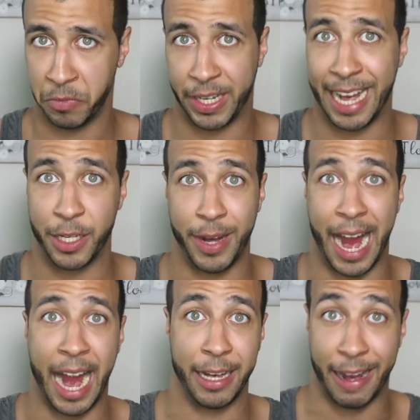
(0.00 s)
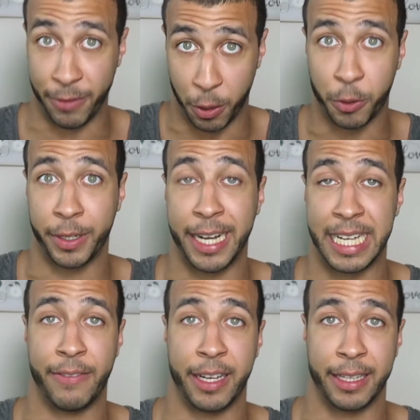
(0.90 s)
you have no
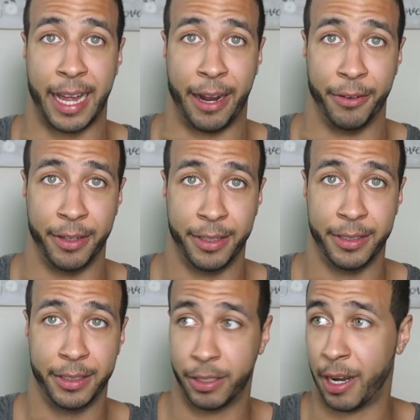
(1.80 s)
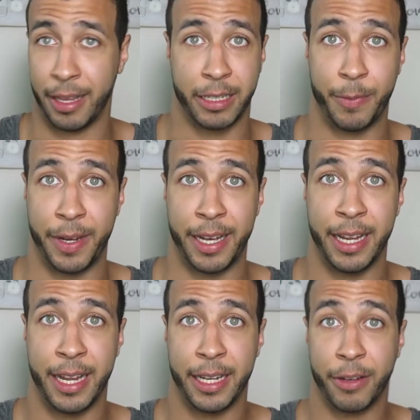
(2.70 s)
creativity allowed. You're not allowed
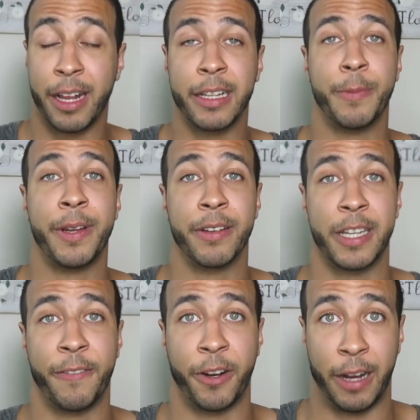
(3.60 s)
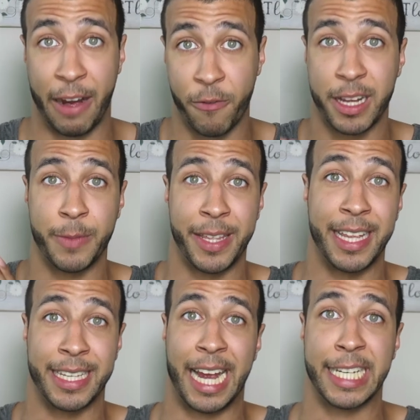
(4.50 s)
to be yourself at all. Everyone has to be
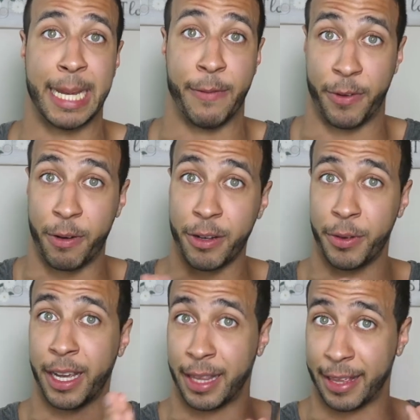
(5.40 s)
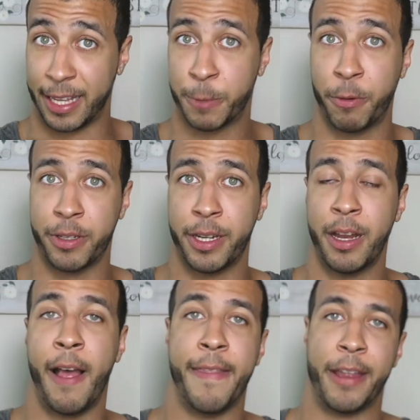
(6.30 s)
the exact same. If you aren't doing it like this
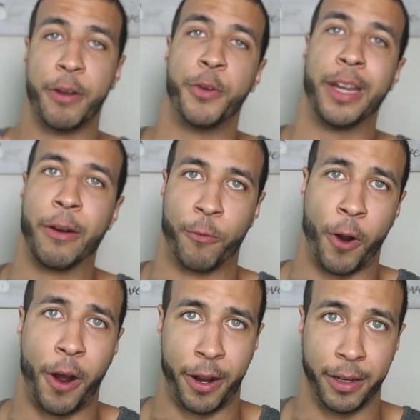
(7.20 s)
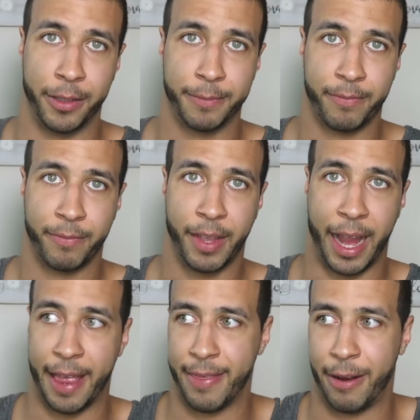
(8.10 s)
person, then you're doing it wrong.
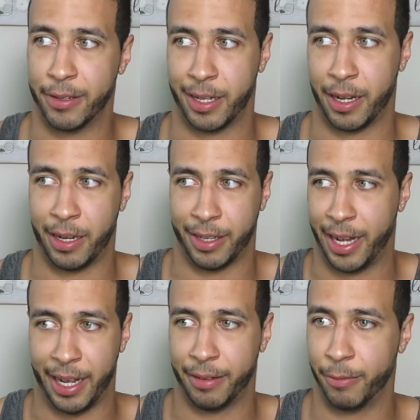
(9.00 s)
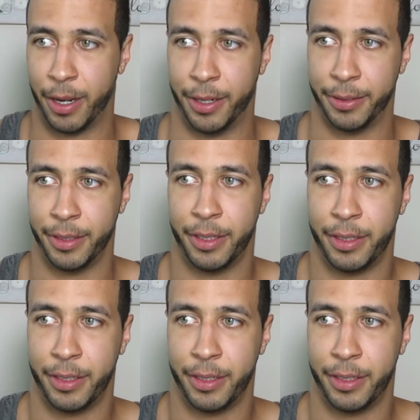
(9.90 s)
And I was like, okay, well,